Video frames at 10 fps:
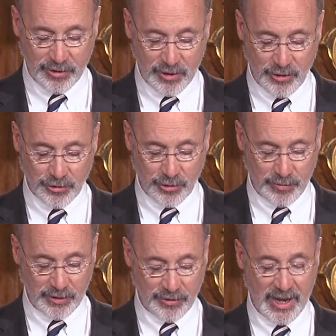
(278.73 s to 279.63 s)
the culture
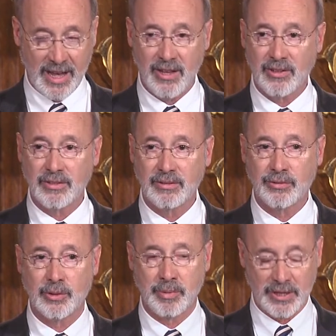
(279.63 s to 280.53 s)
of this town
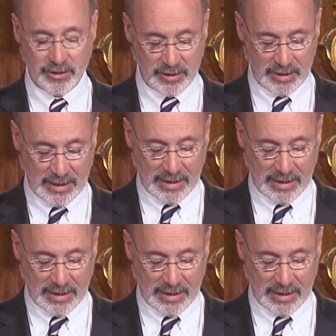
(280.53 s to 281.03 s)
for the better,